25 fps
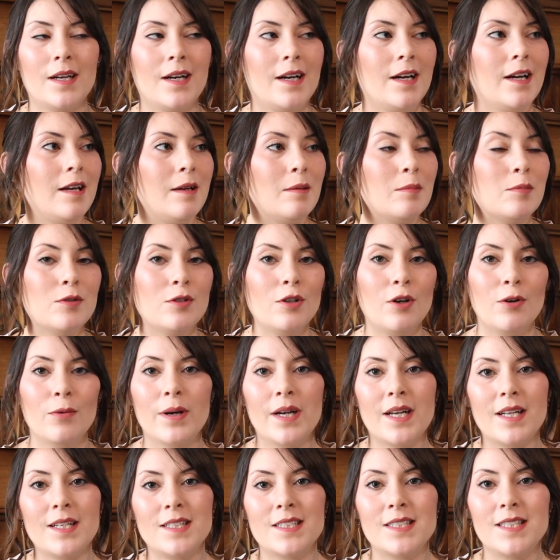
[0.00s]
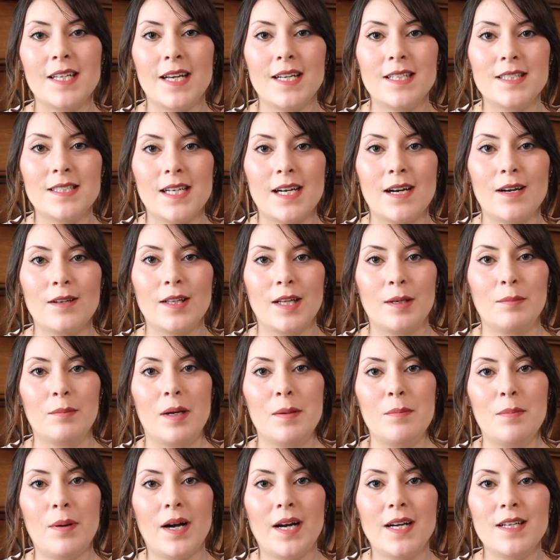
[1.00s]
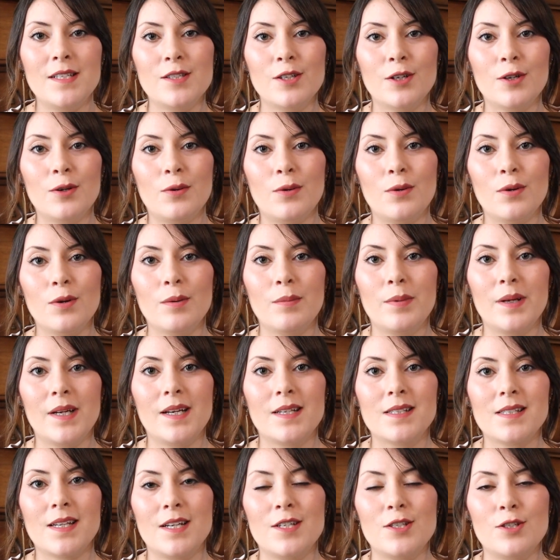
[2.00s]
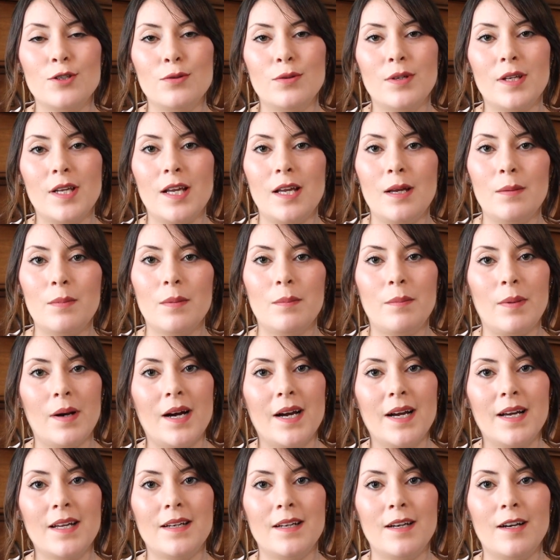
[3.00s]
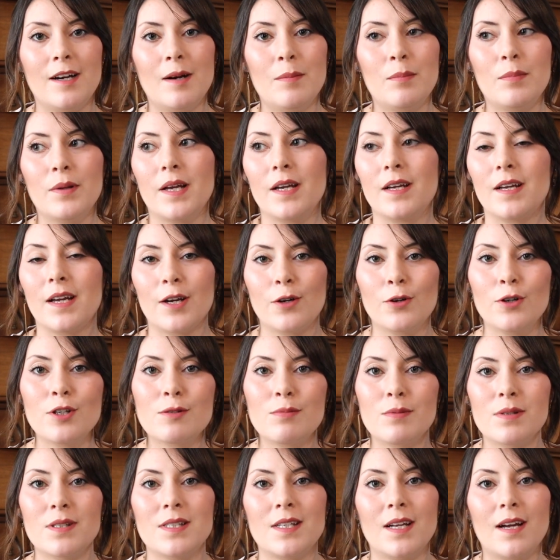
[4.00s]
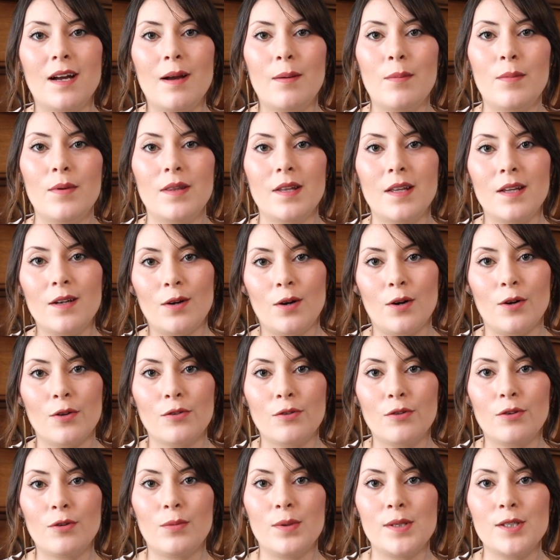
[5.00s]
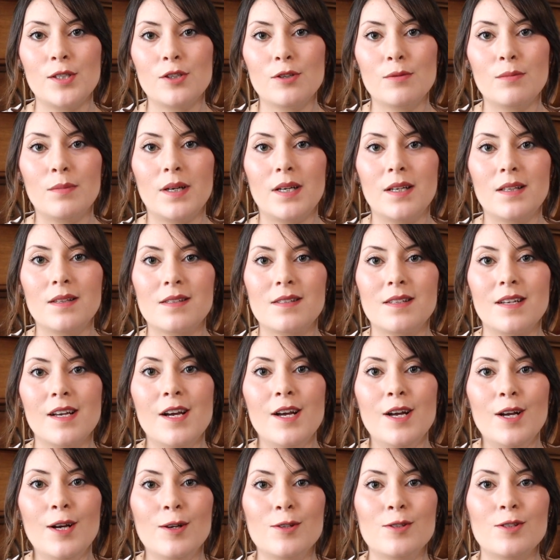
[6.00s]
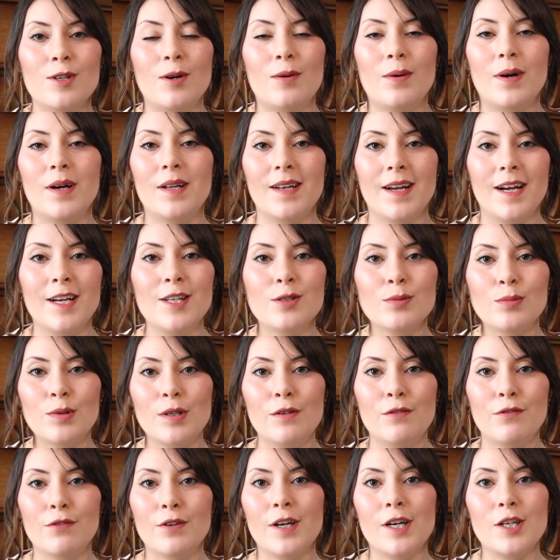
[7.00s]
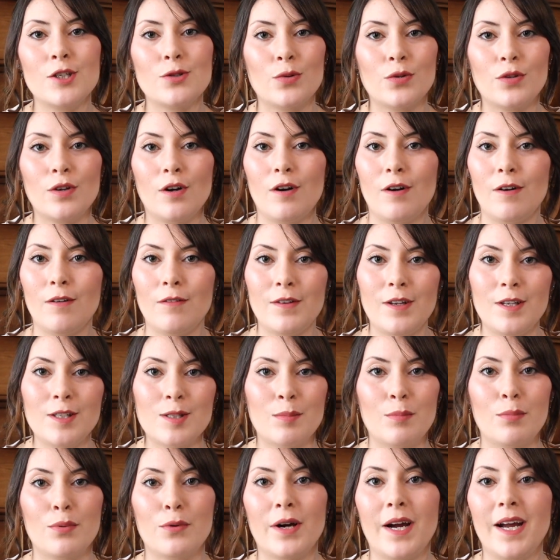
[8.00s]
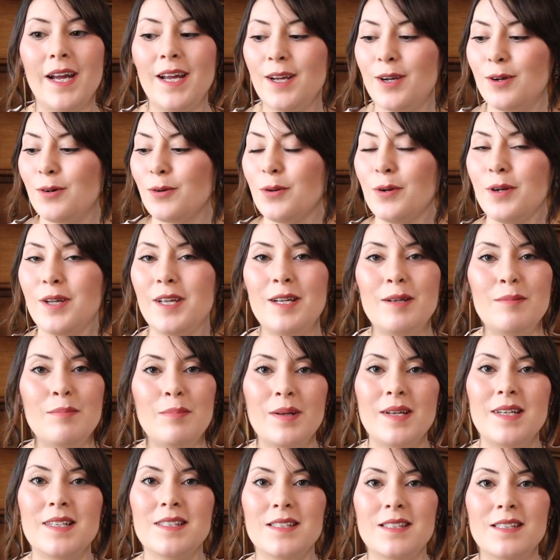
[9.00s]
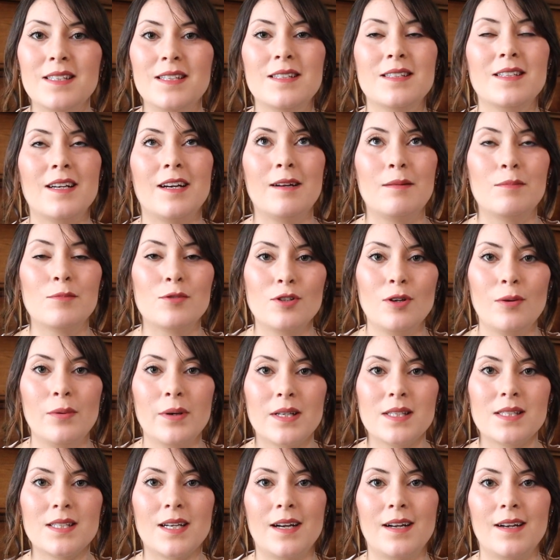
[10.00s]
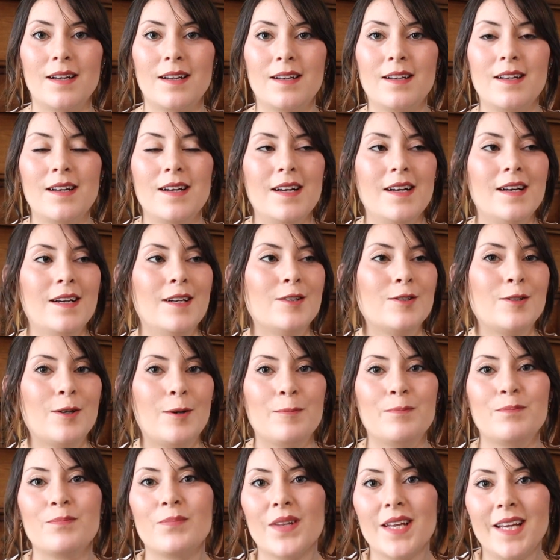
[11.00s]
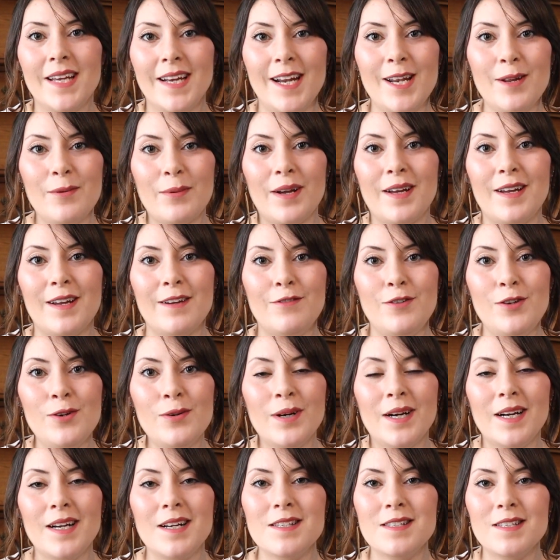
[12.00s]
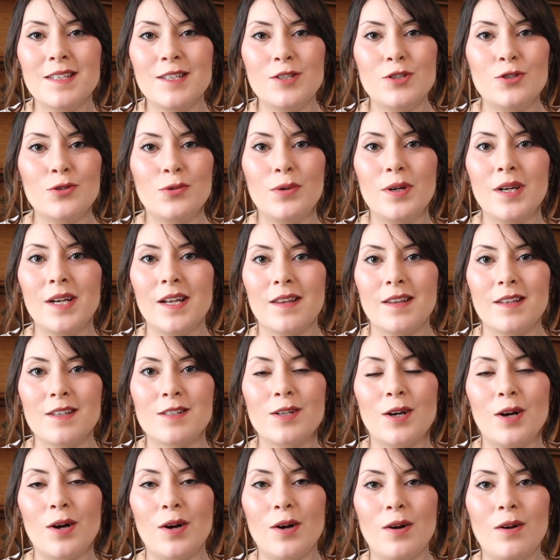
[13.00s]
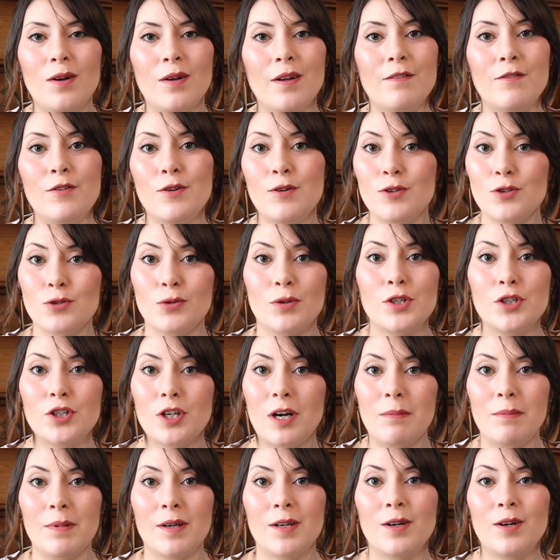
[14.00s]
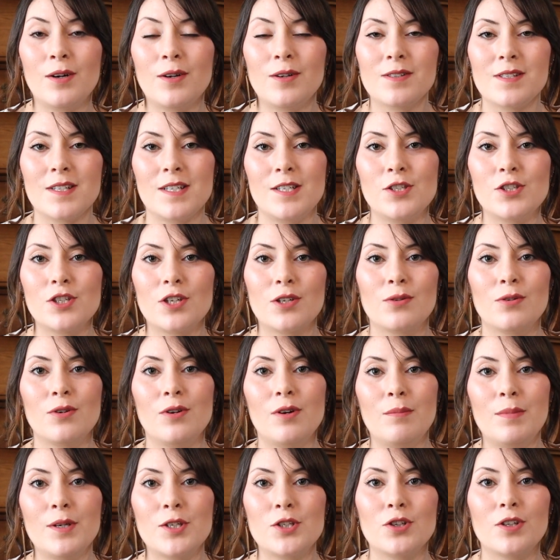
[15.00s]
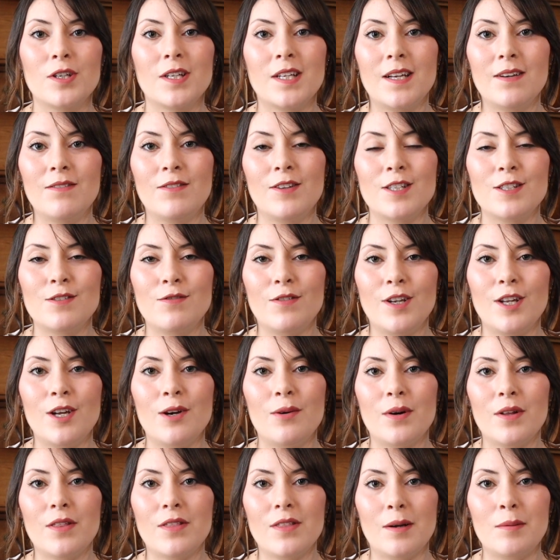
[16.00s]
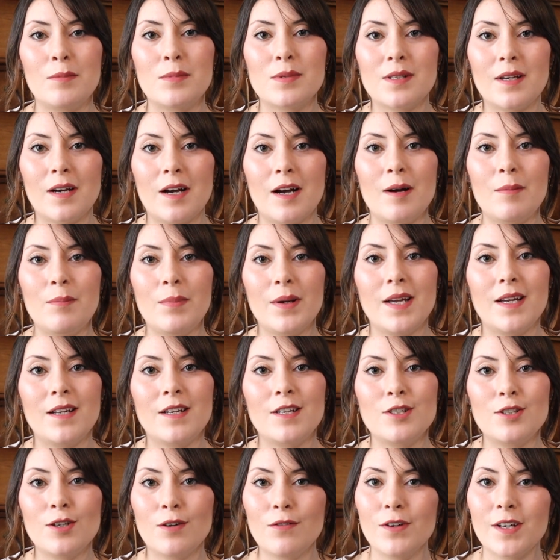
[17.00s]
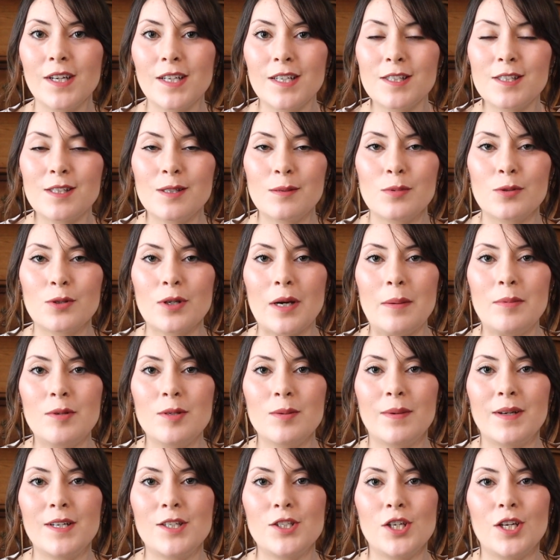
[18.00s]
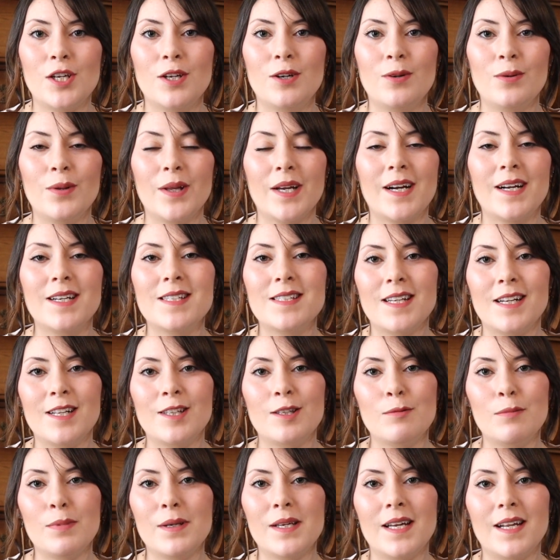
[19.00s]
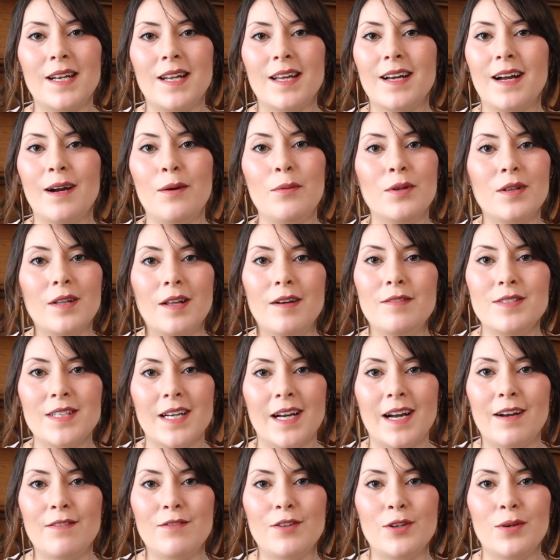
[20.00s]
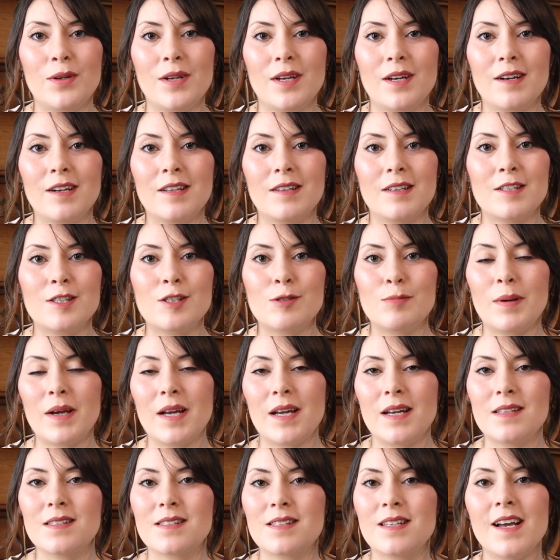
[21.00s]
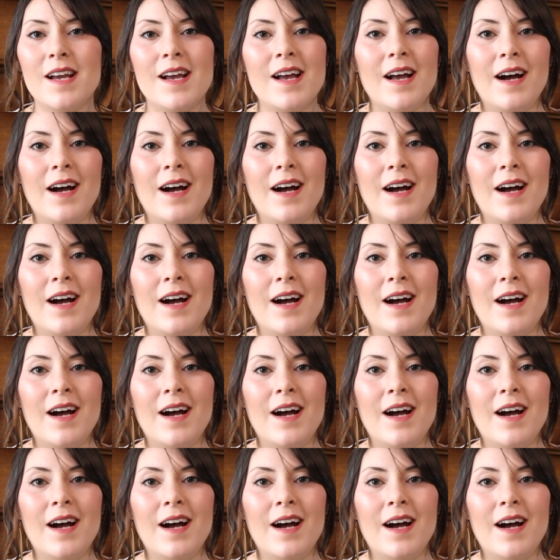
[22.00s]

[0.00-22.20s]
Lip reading: I am so ready to take down like my pine decor, because I do keep pine up like at Christmas time and then all through the winter months. So a nice refresh with all of these bright green pieces. I am so excited. So anyway, if you guys enjoyed this haul, if you enjoy shopping hauls in general, be sure to give this video a thumbs up, and don't forget to subscribe to my channel. Like I said at the beginning, I would love to have you here in this space.